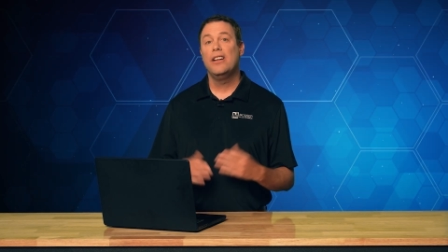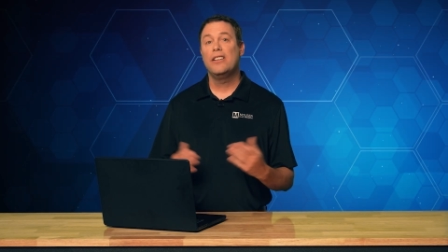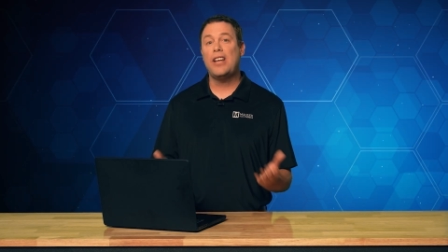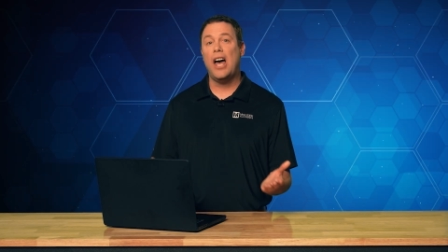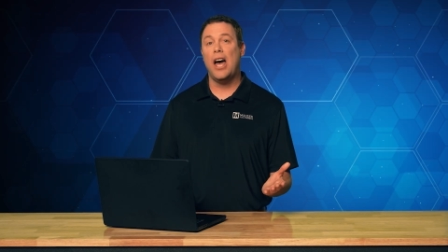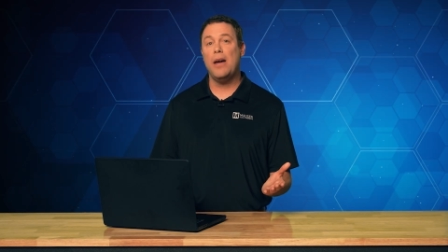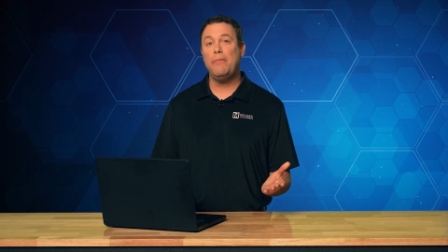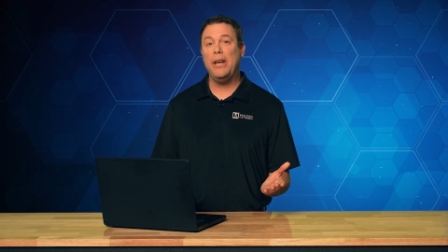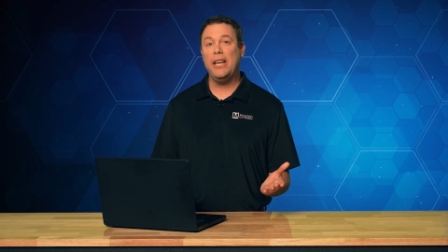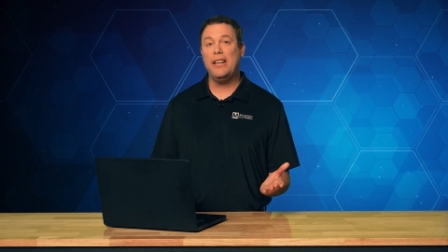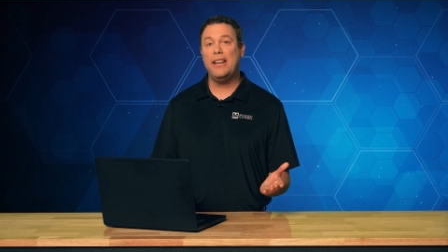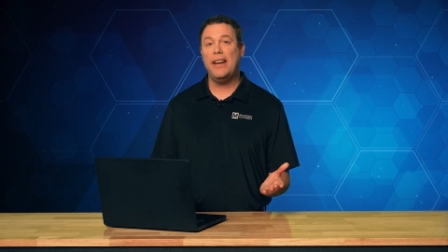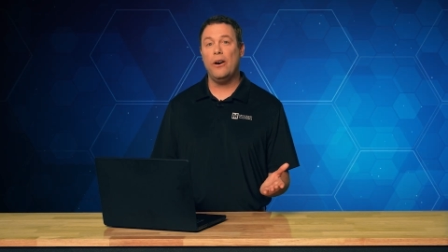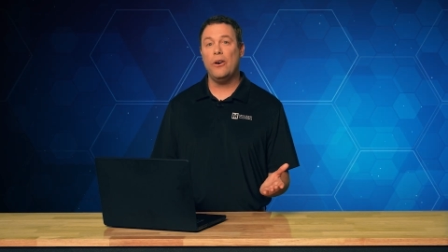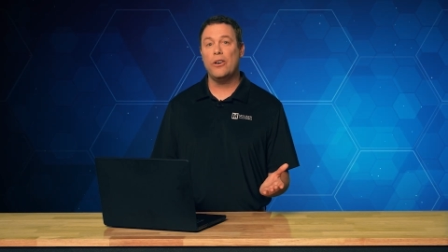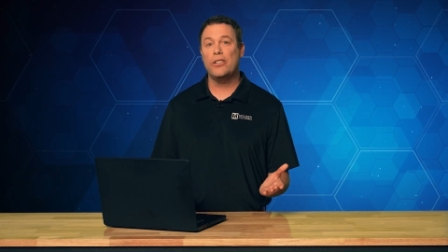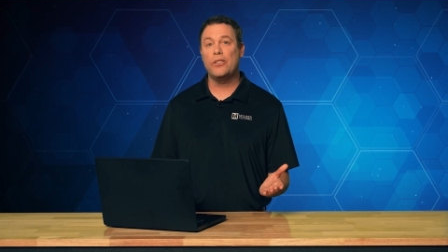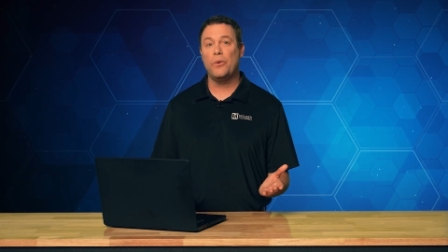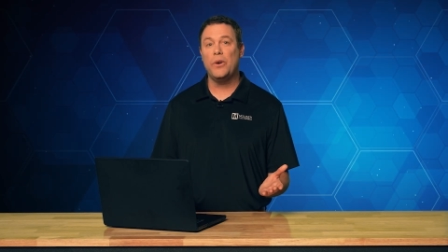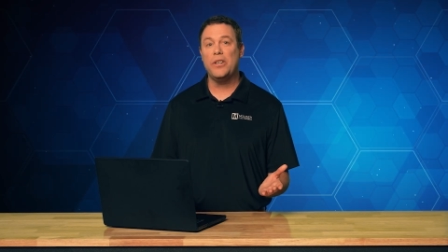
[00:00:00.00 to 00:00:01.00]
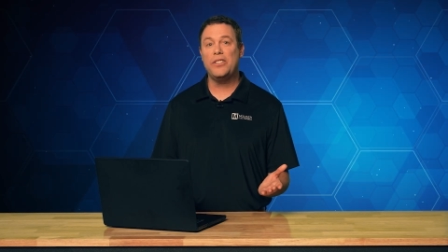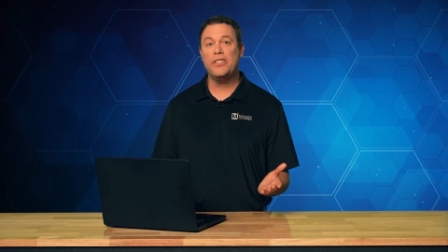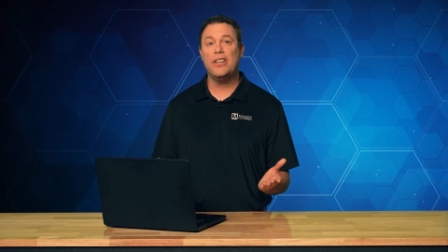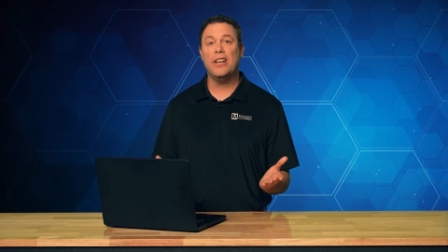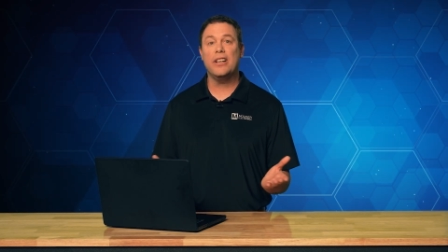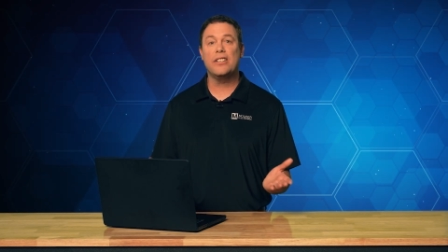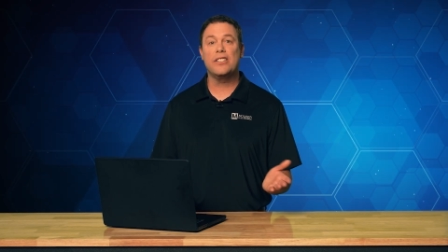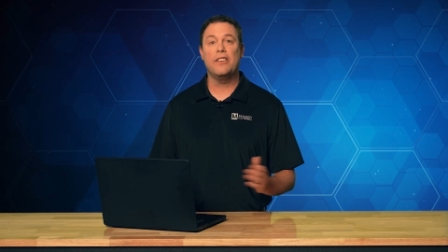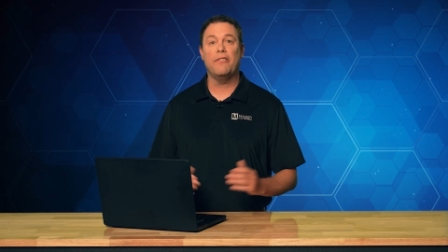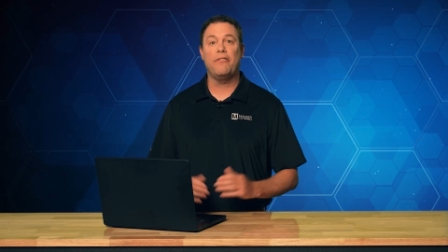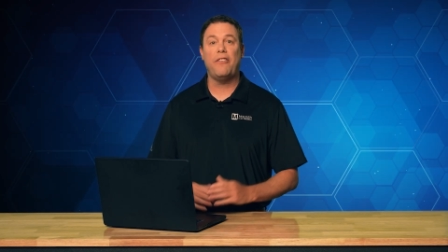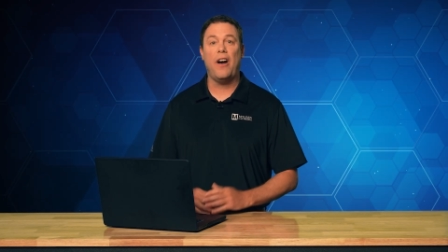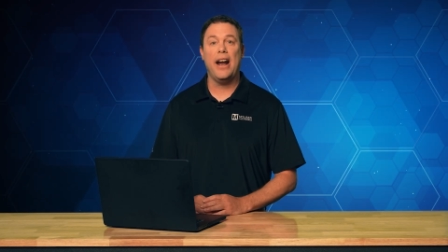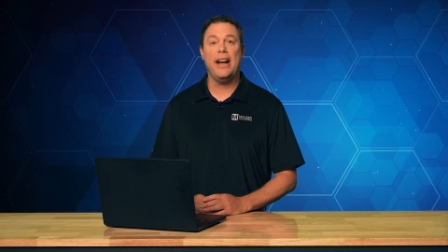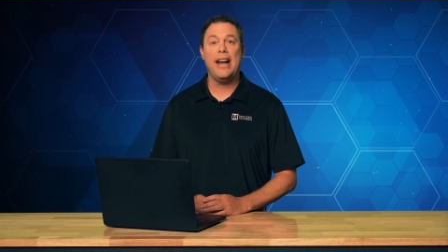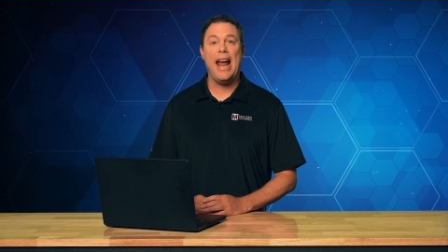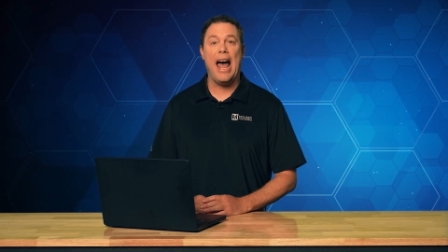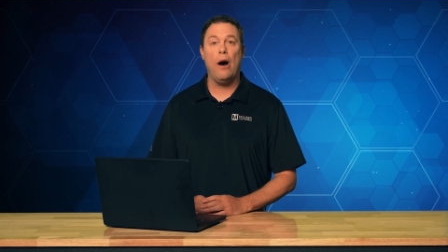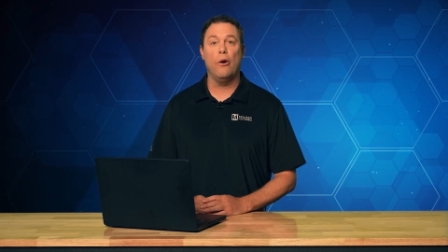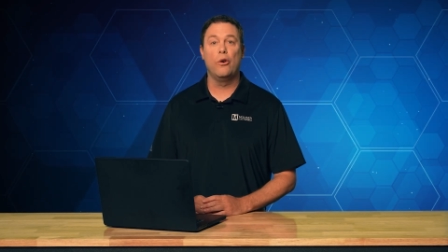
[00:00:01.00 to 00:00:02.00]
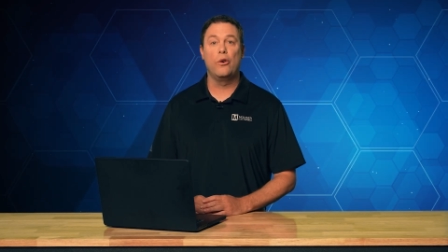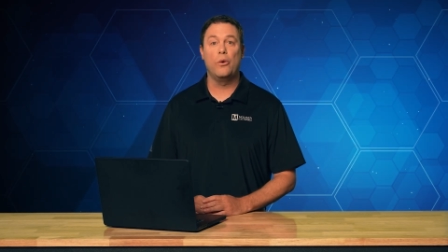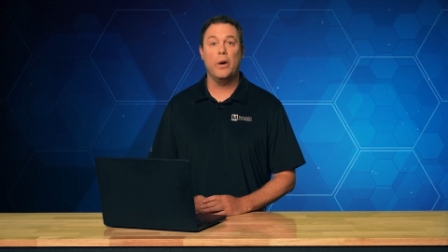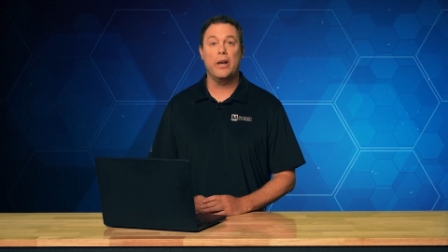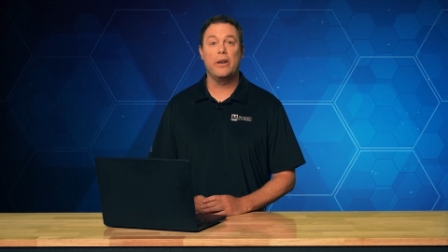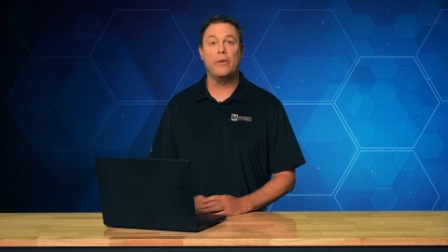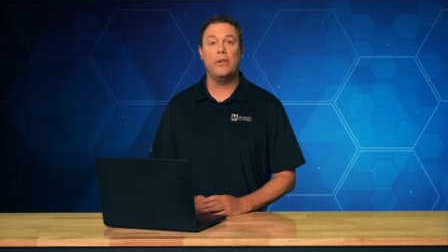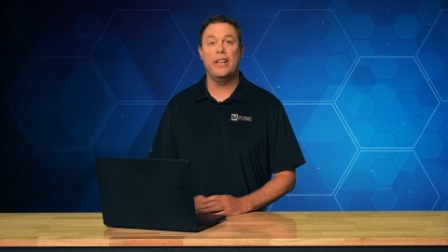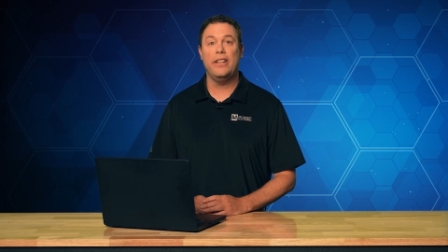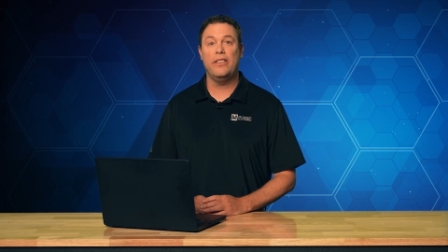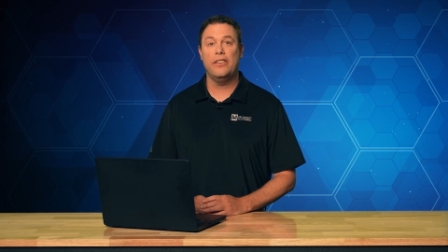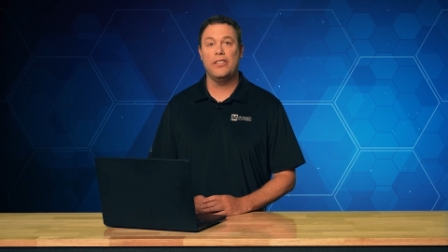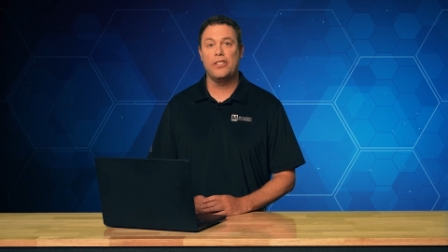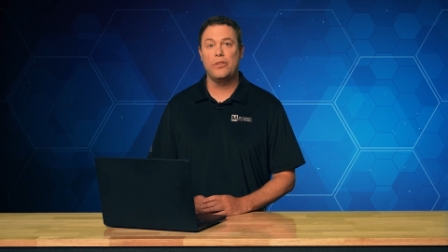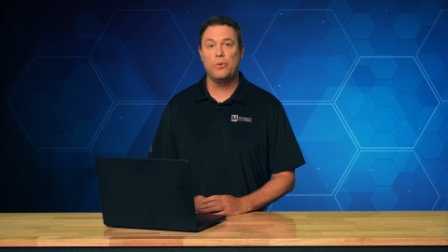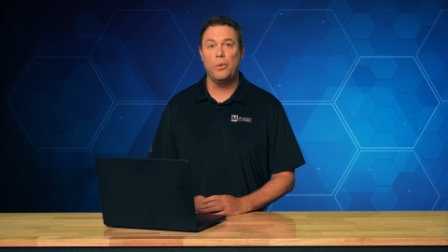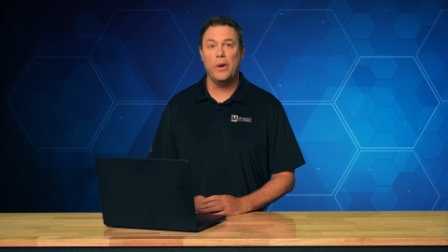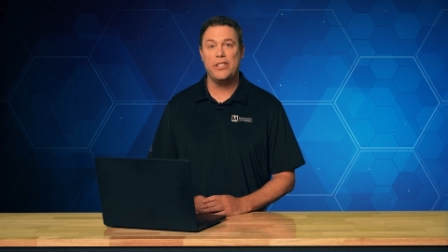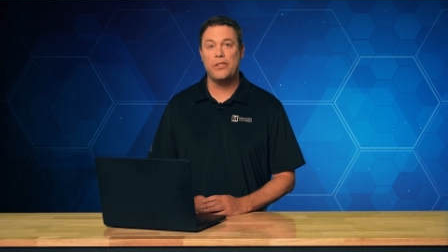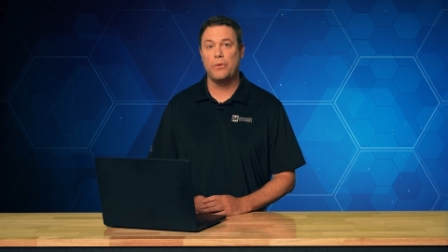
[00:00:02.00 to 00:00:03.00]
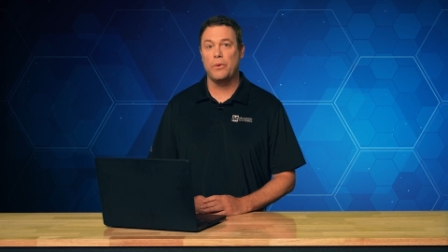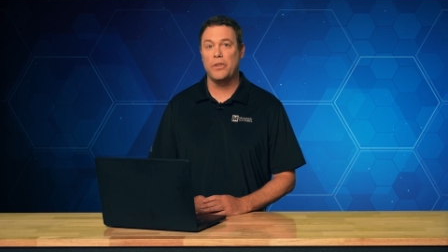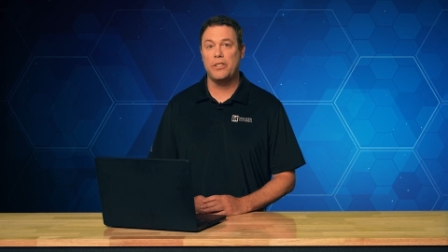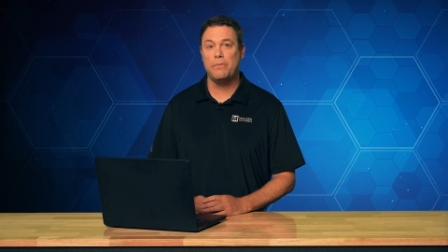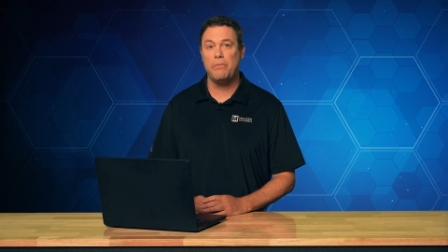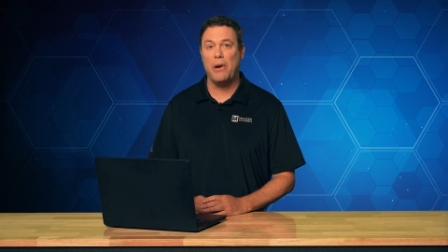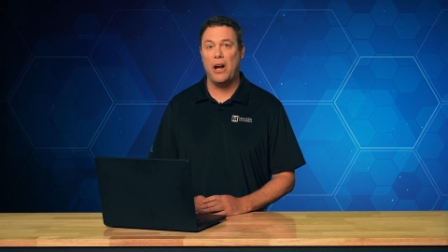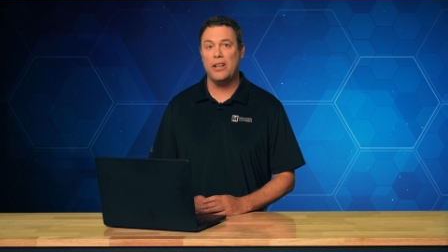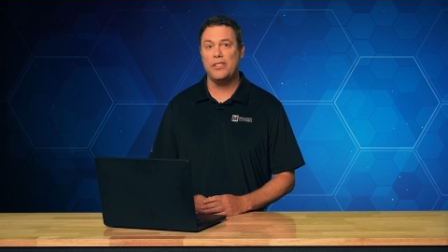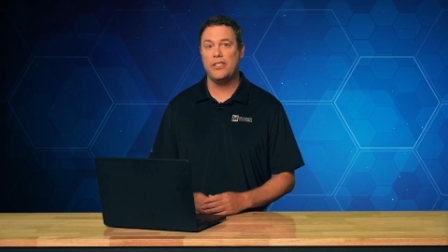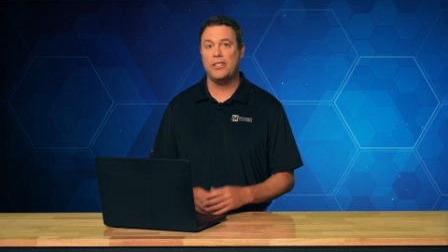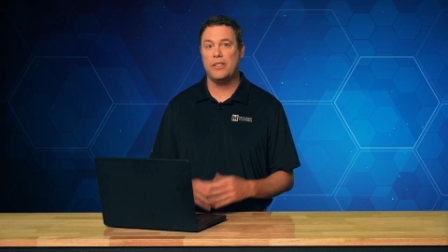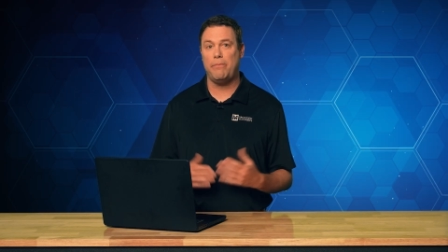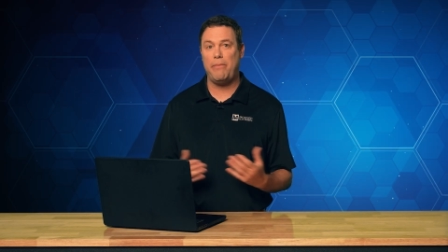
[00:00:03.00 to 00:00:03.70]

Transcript: Timing characteristics define how quickly the switch responds